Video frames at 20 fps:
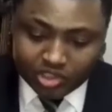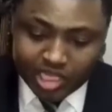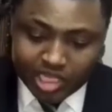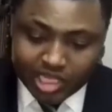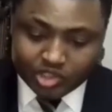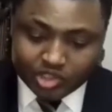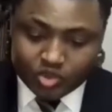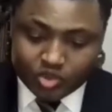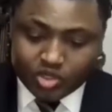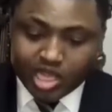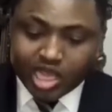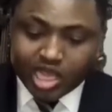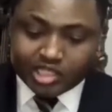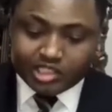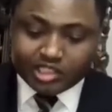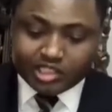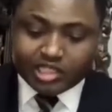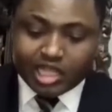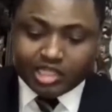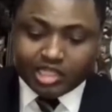and never
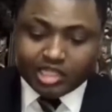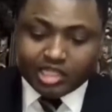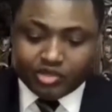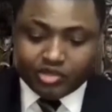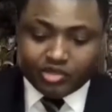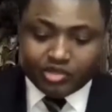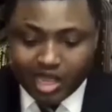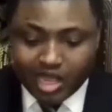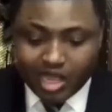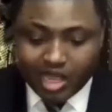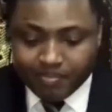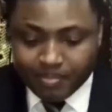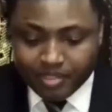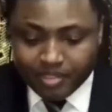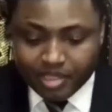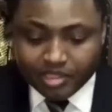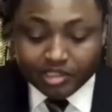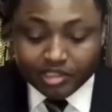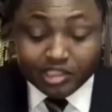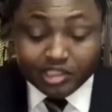to validate
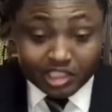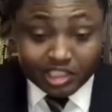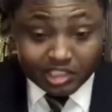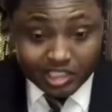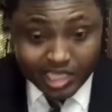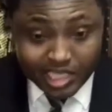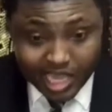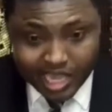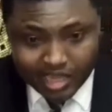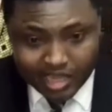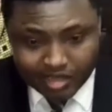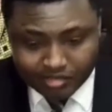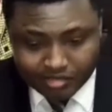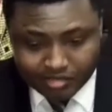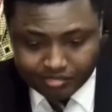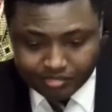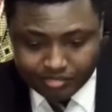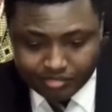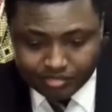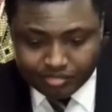Nigeria nor
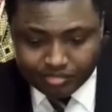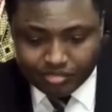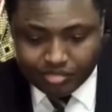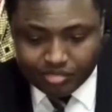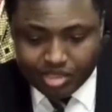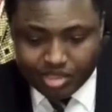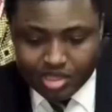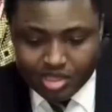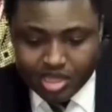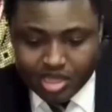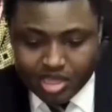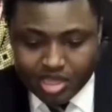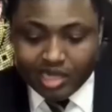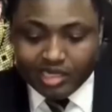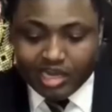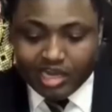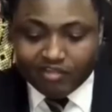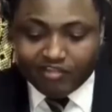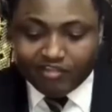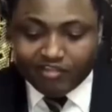elect anyone
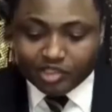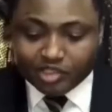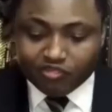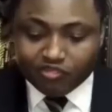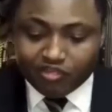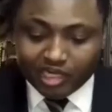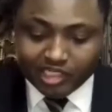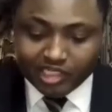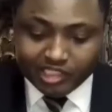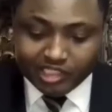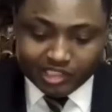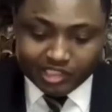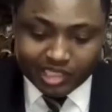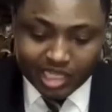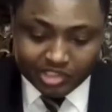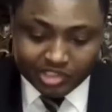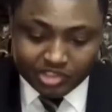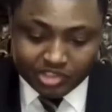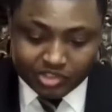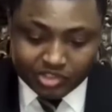to represent
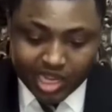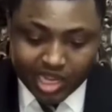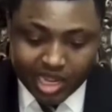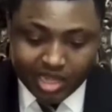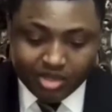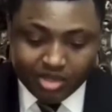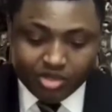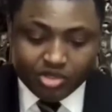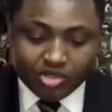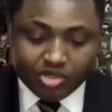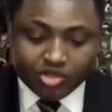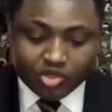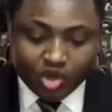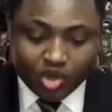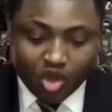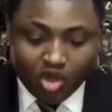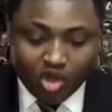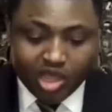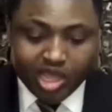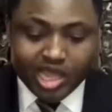us within Nigeria
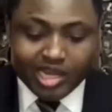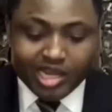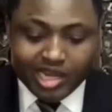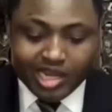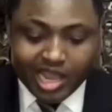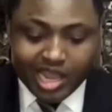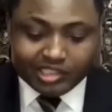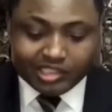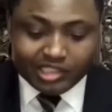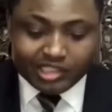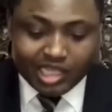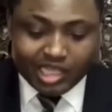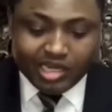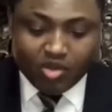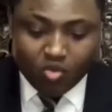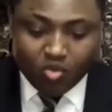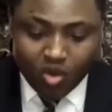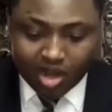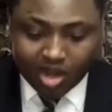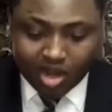state,
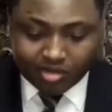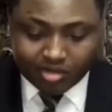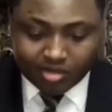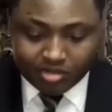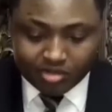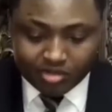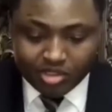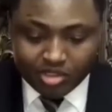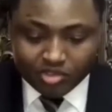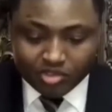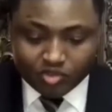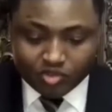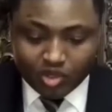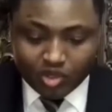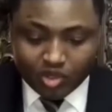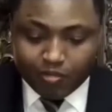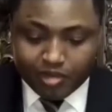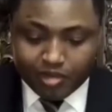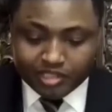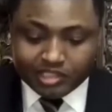considering the fact
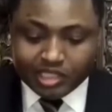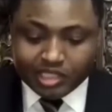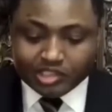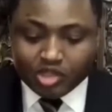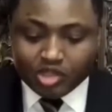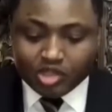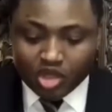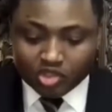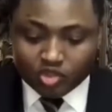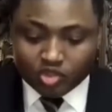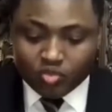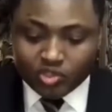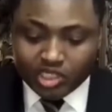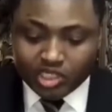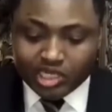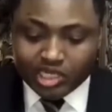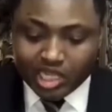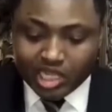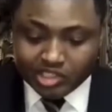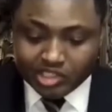and the
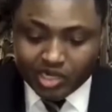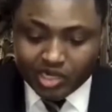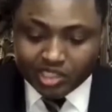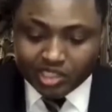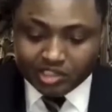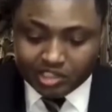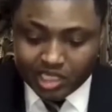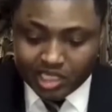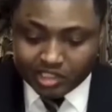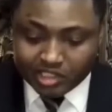outcome